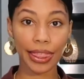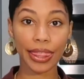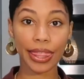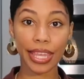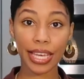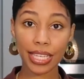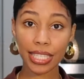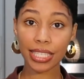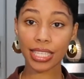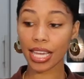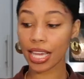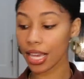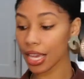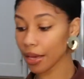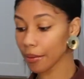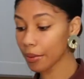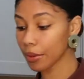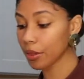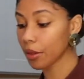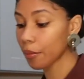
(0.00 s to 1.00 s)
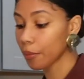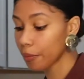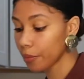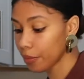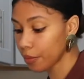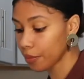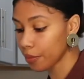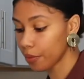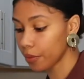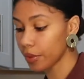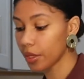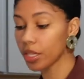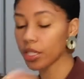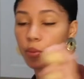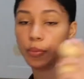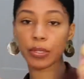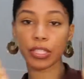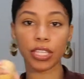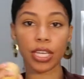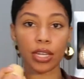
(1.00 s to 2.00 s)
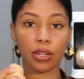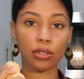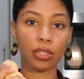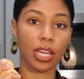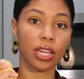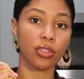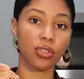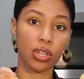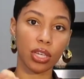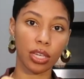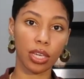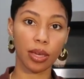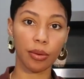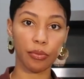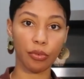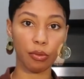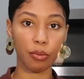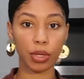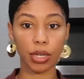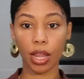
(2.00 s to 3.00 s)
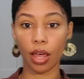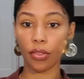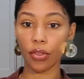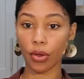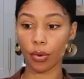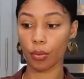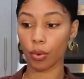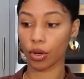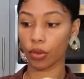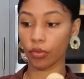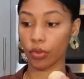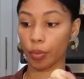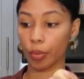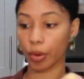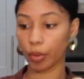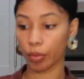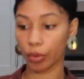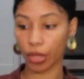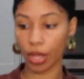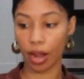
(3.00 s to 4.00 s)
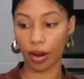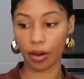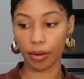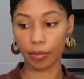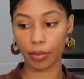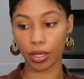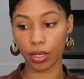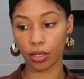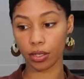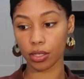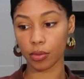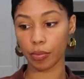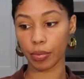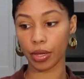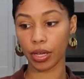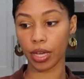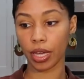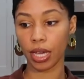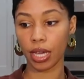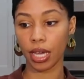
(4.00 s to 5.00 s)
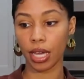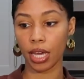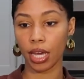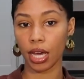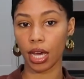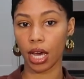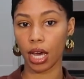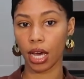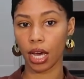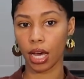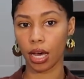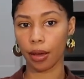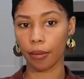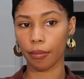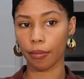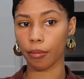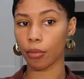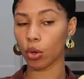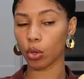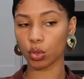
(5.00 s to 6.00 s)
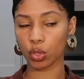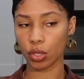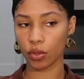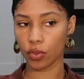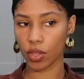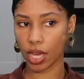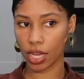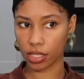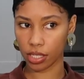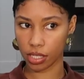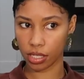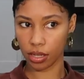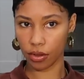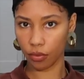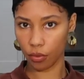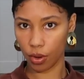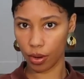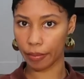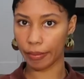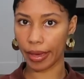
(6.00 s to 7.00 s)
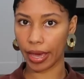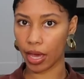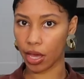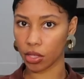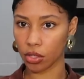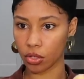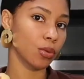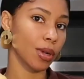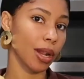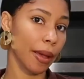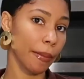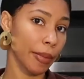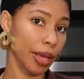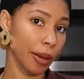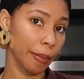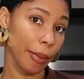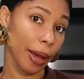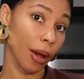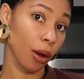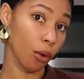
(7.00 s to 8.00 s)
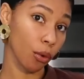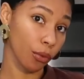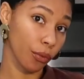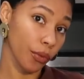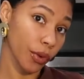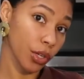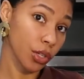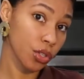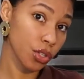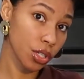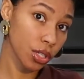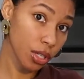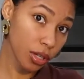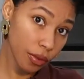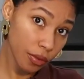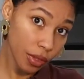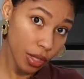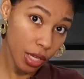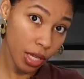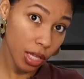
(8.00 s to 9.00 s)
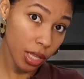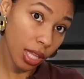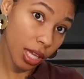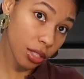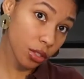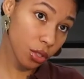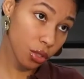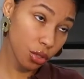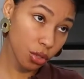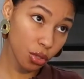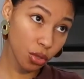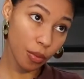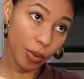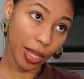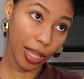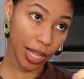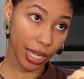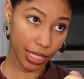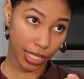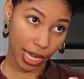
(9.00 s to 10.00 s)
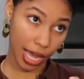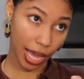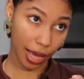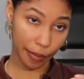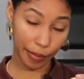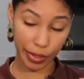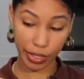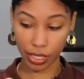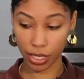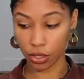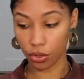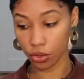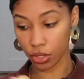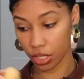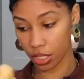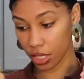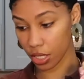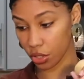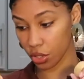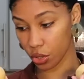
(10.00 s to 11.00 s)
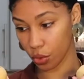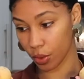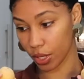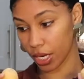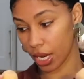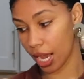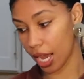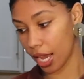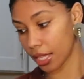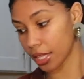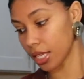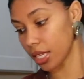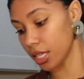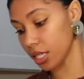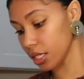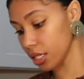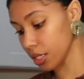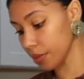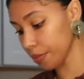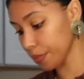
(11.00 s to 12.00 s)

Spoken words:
These potatoes actually came from another one of the purple carrot meals, but most of that stuff went bad. So when I make my own version of the lentil soup, I like to add potatoes in there, so we're gonna add these.